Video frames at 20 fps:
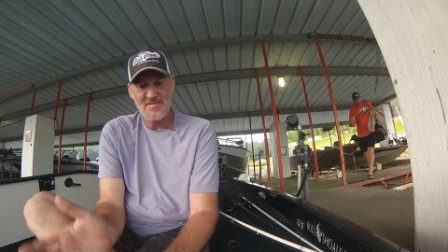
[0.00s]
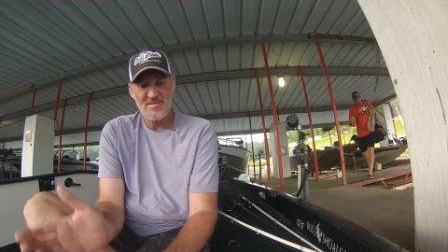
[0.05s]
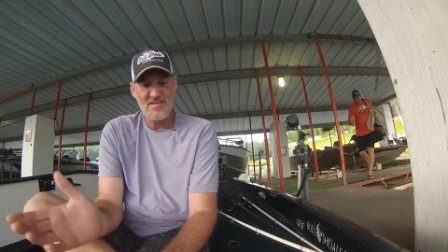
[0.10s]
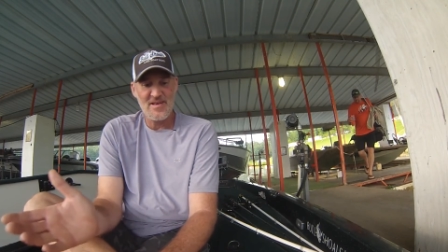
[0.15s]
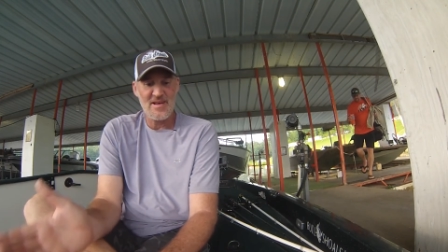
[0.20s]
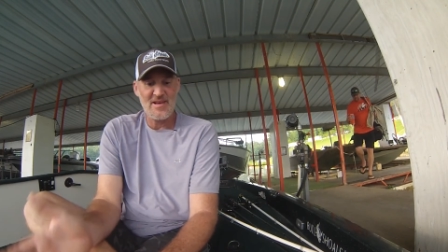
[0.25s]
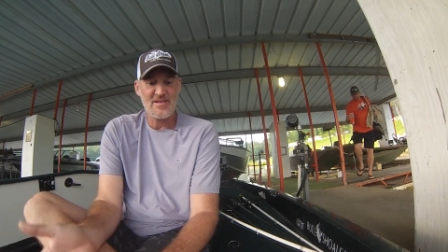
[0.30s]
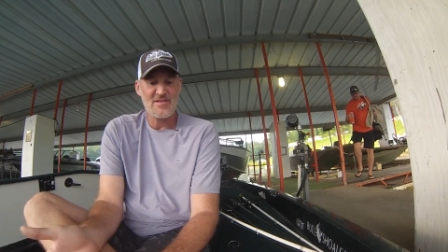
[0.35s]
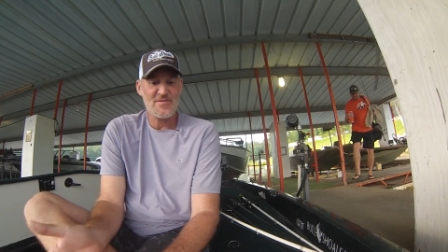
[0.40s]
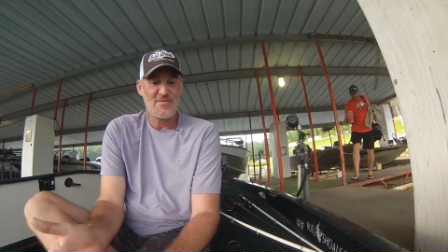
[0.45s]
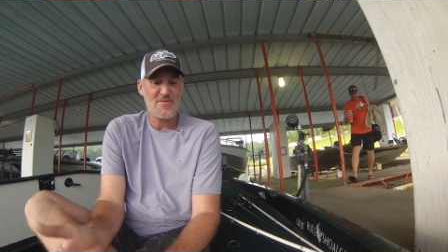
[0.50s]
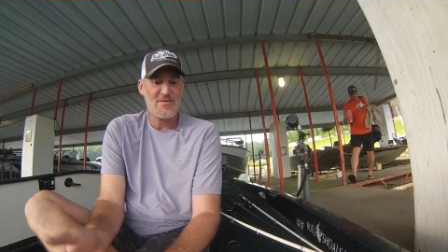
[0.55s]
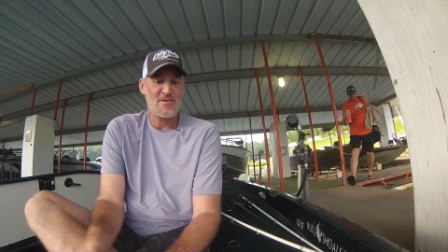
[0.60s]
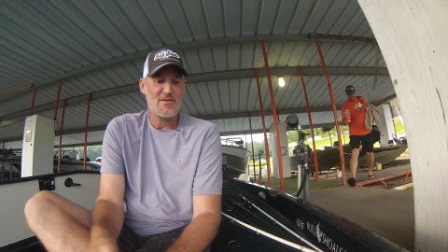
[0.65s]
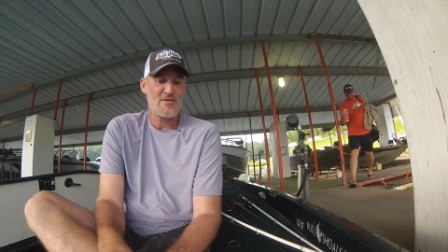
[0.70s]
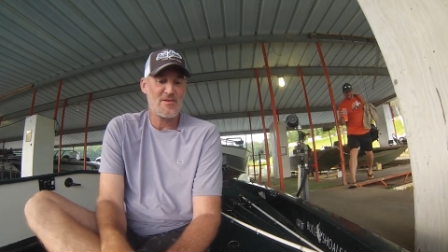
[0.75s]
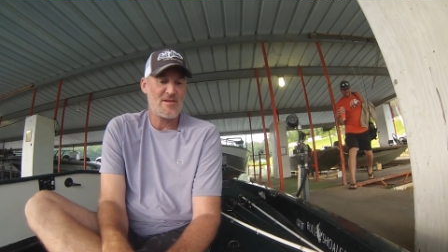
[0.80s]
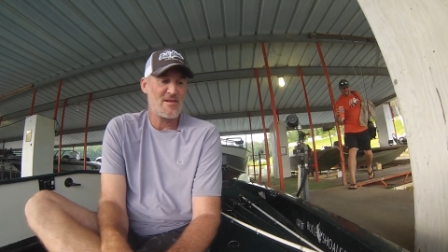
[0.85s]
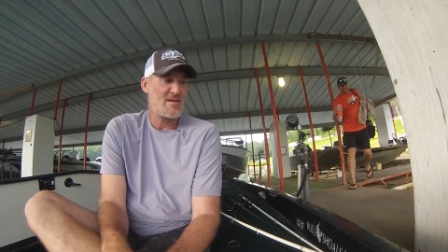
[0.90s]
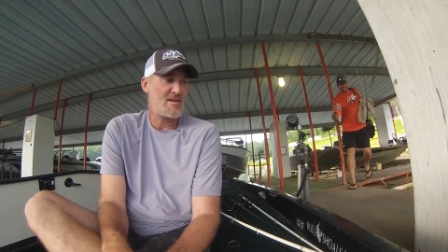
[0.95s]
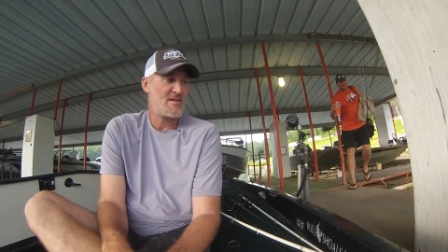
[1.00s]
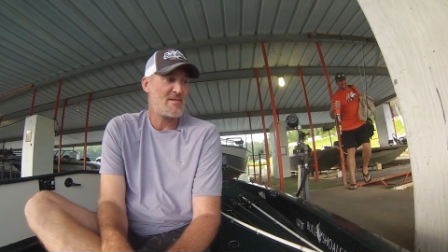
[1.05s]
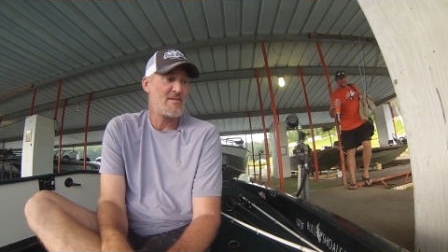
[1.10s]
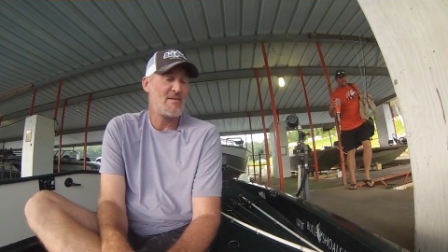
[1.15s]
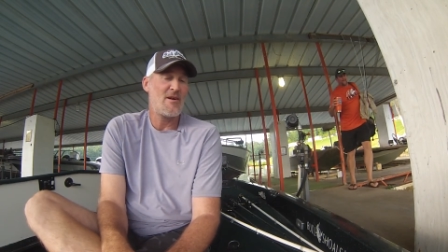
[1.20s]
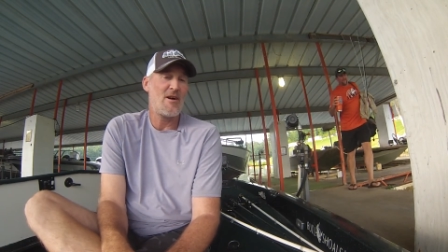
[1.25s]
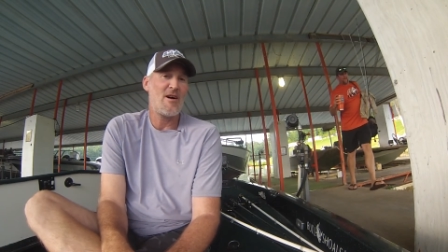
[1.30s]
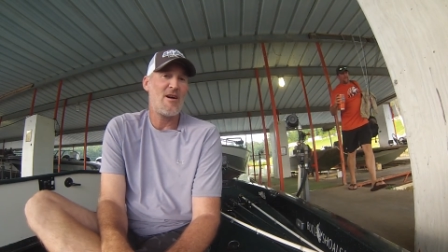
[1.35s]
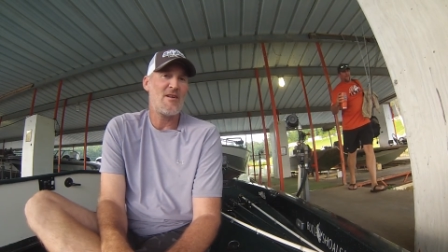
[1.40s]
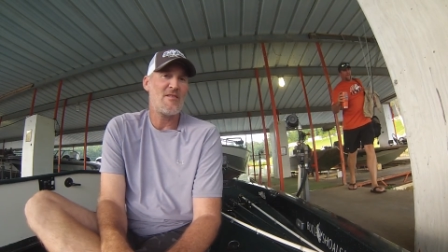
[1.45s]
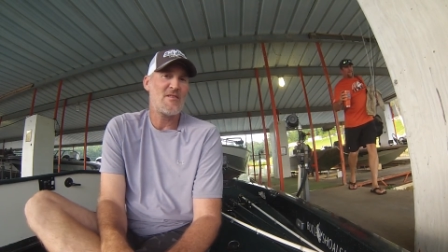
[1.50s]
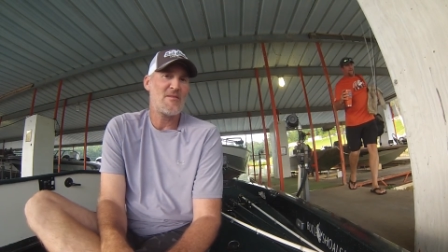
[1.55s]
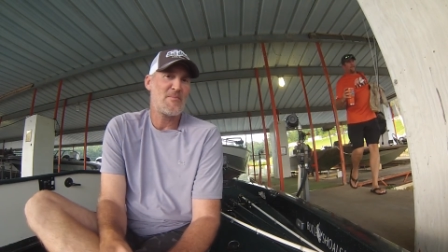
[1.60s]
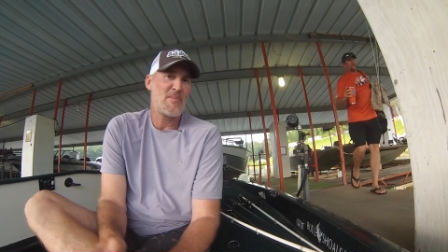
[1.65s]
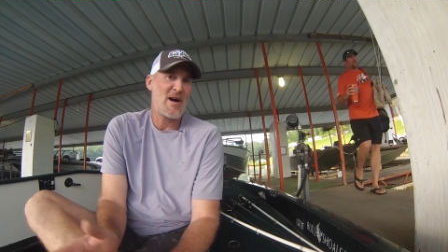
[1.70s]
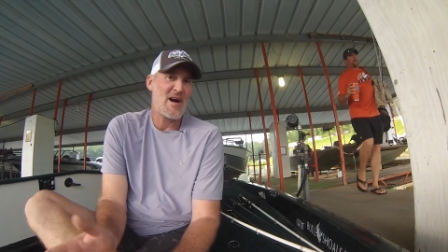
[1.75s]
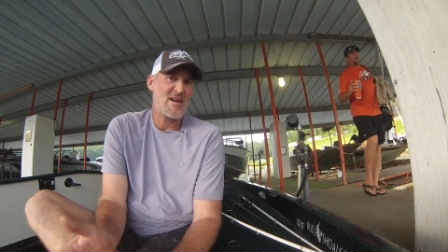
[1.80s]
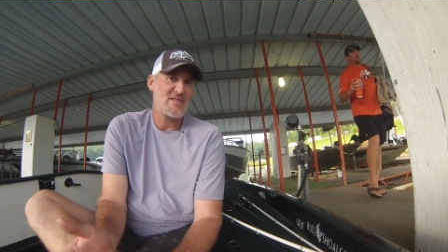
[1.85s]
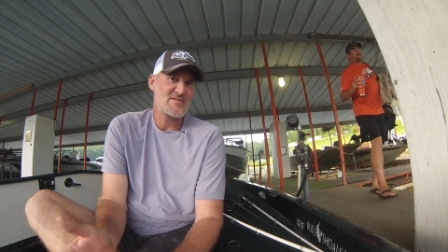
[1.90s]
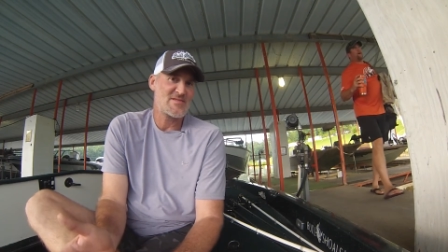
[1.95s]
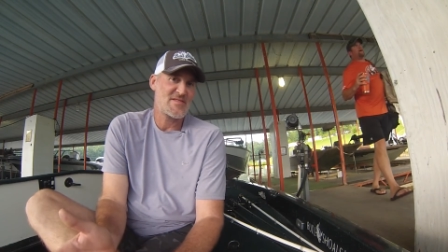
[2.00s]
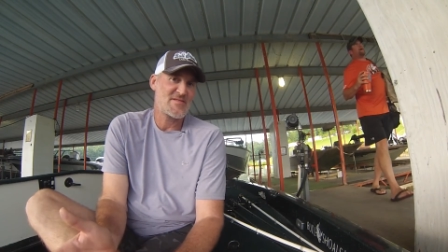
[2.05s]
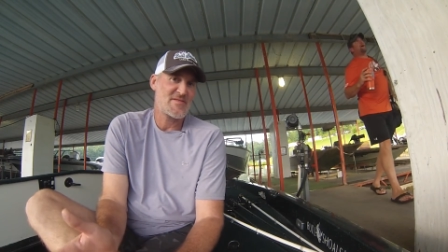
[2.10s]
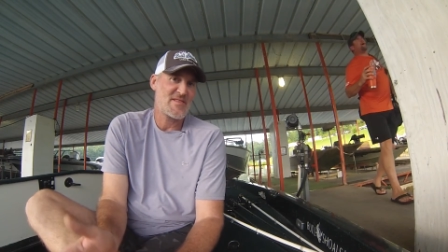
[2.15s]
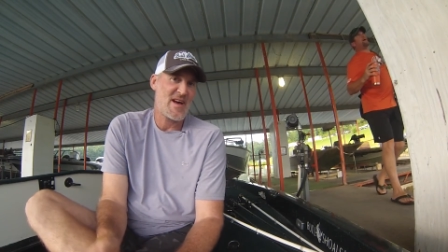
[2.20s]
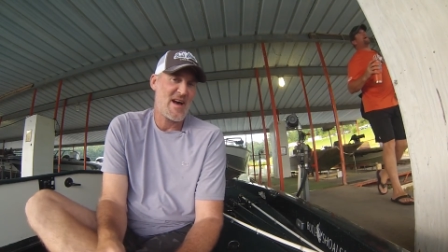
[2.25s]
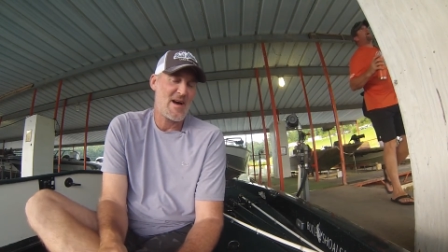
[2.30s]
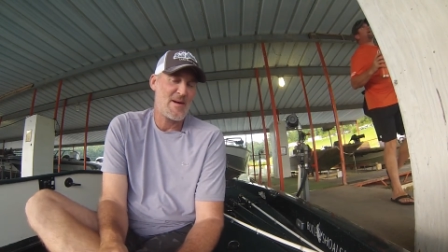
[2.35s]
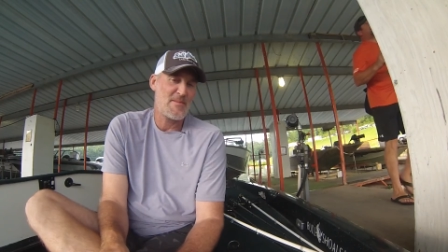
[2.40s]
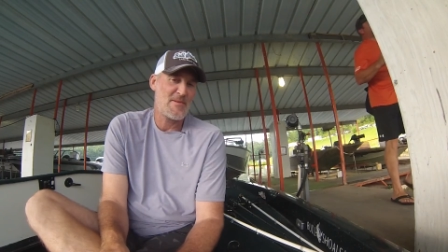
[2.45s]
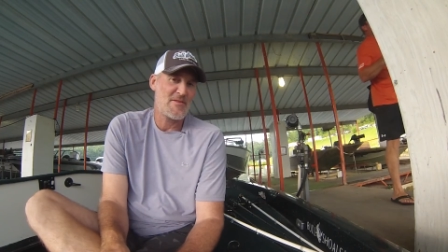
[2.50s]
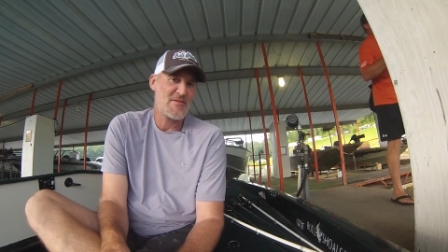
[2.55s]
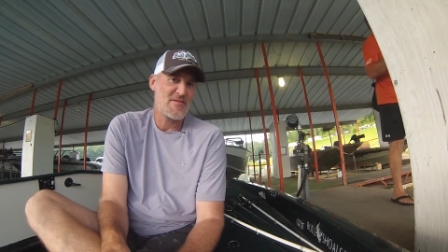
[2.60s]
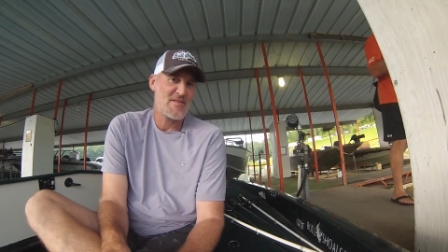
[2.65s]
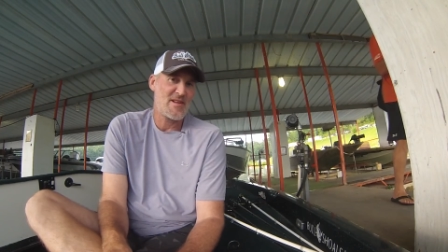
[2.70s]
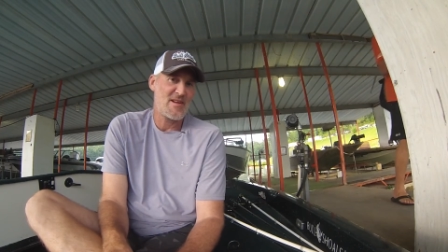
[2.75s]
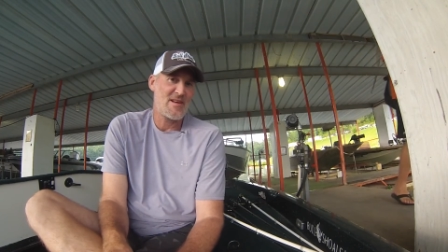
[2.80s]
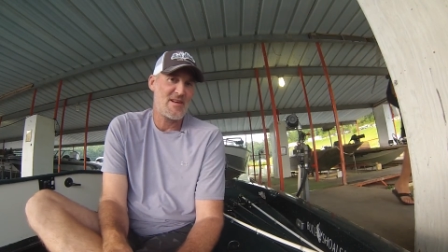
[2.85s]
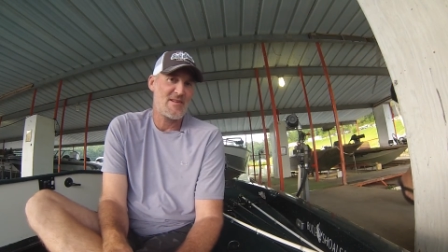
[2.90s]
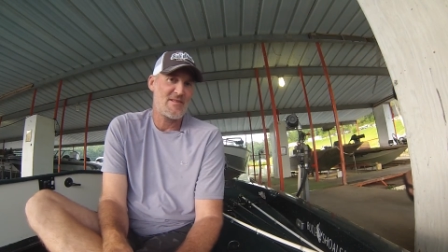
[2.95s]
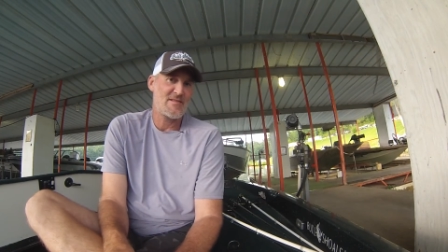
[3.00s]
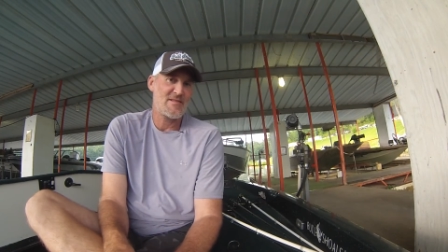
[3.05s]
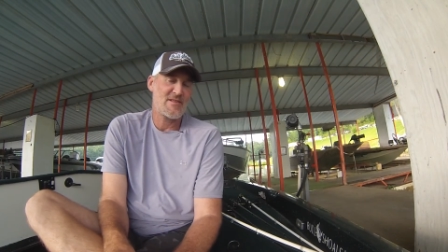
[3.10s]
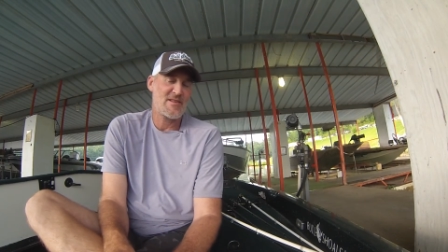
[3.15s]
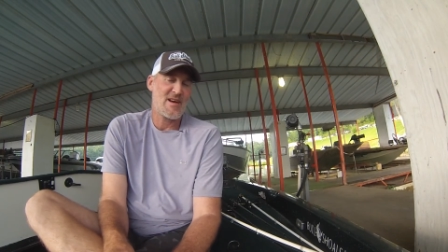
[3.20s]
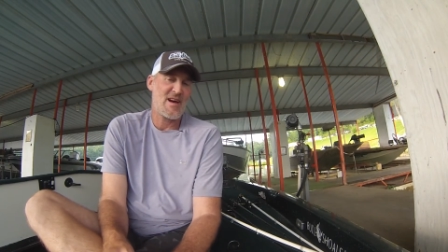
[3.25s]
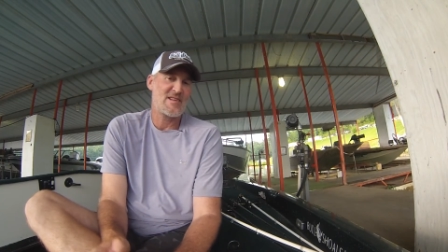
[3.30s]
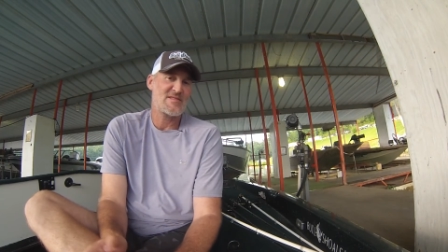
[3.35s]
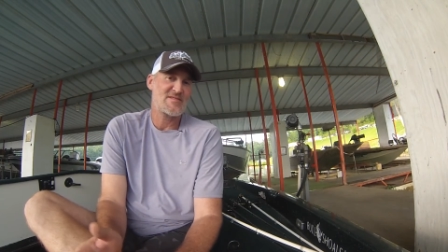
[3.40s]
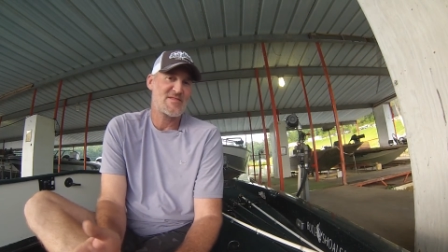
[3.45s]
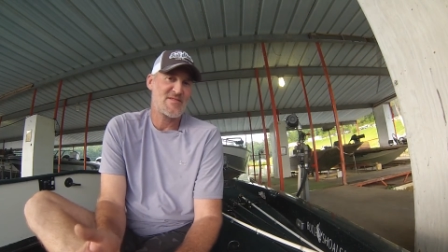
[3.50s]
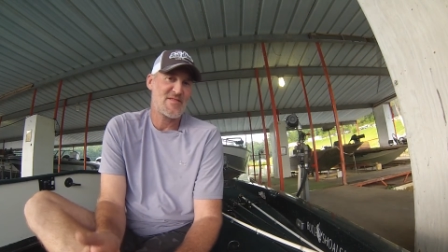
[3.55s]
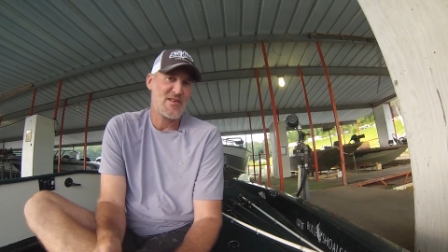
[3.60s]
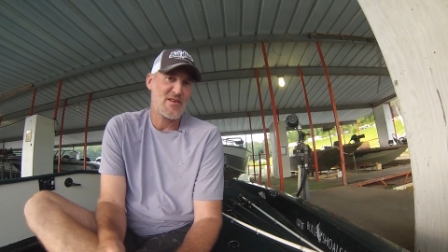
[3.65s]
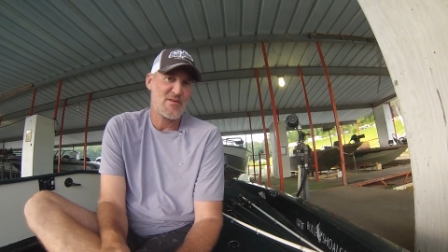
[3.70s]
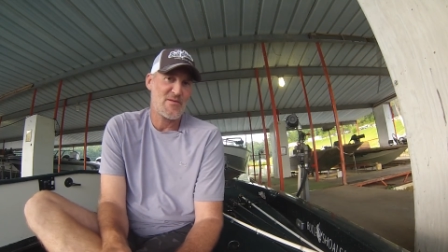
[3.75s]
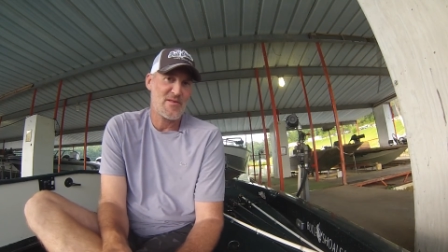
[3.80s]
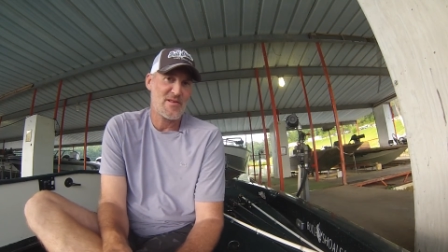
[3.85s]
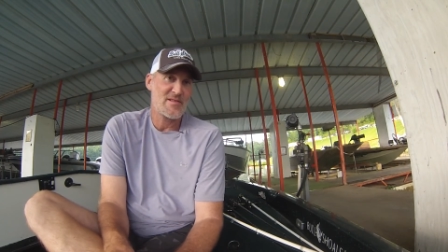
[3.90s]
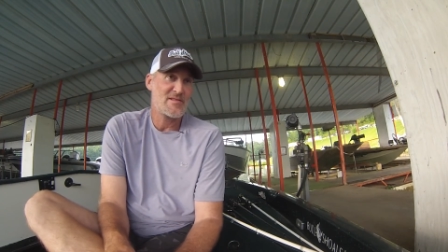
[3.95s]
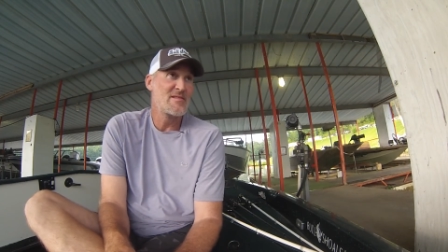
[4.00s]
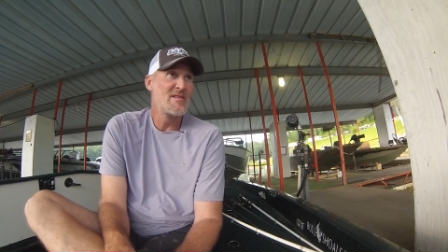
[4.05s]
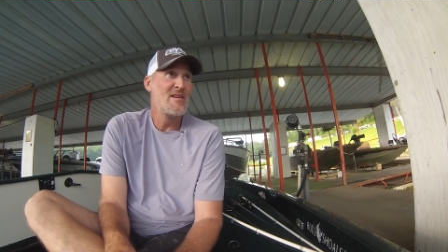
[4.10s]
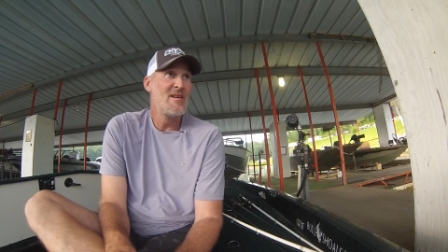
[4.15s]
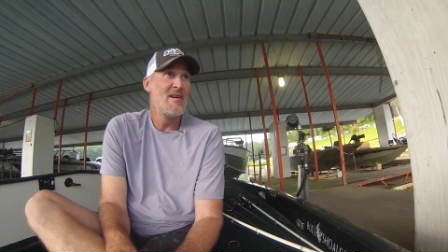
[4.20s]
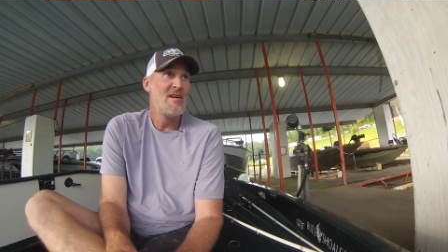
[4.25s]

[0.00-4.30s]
thanks for all the positive comments that you guys have given.